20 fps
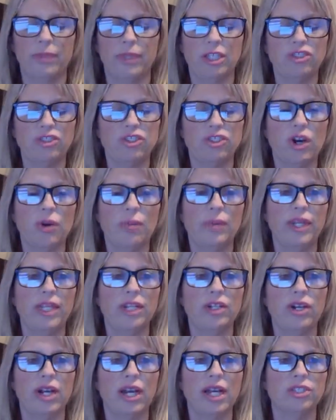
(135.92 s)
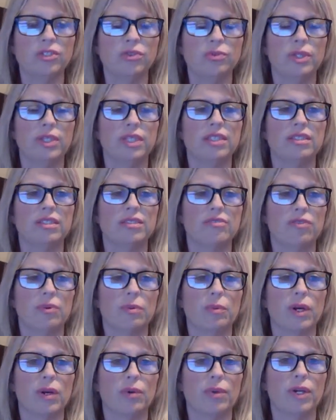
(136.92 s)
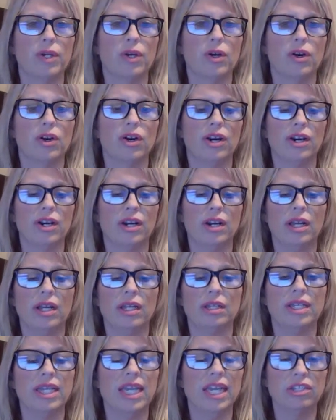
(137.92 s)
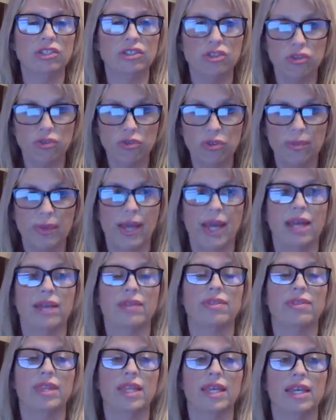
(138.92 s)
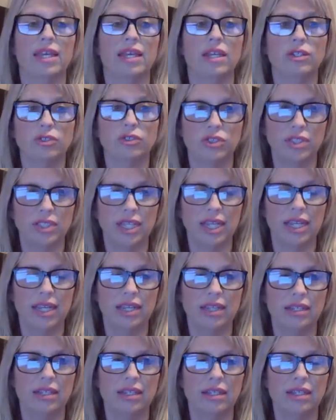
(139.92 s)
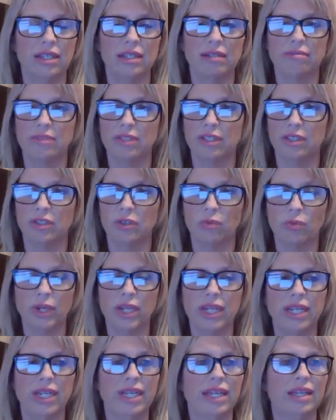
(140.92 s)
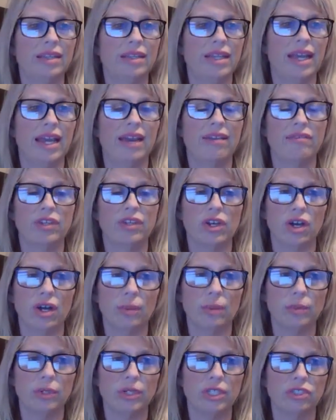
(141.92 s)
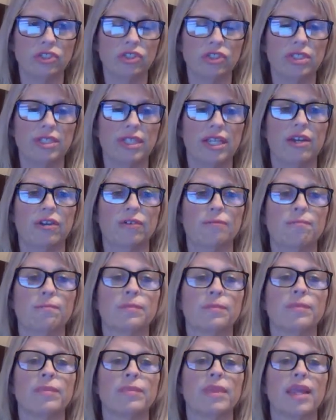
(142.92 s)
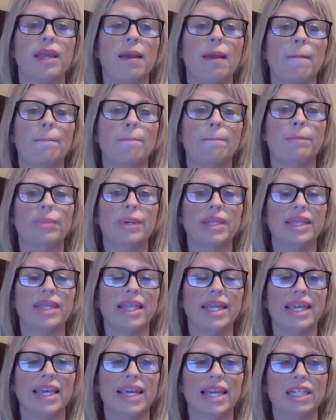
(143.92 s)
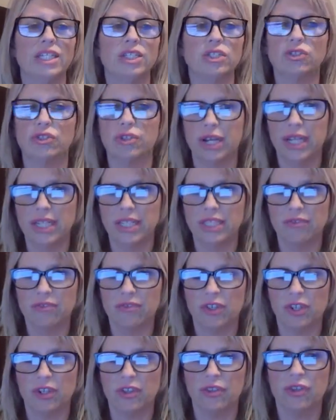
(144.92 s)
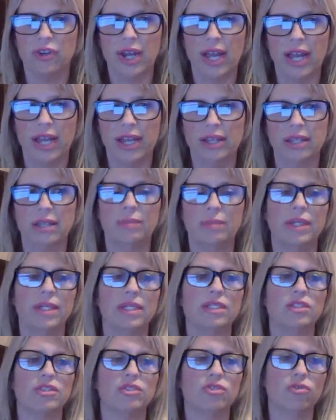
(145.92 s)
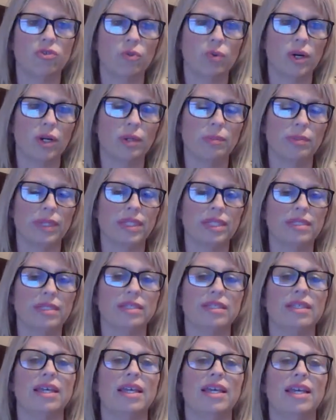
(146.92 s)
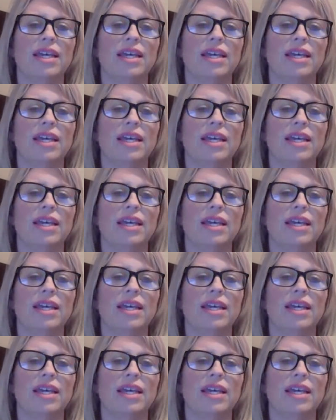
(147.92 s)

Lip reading: So many graduates from where we are can do the math. They understand the reading, they have the comprehension down, but they can't transfer their academics to the workplace.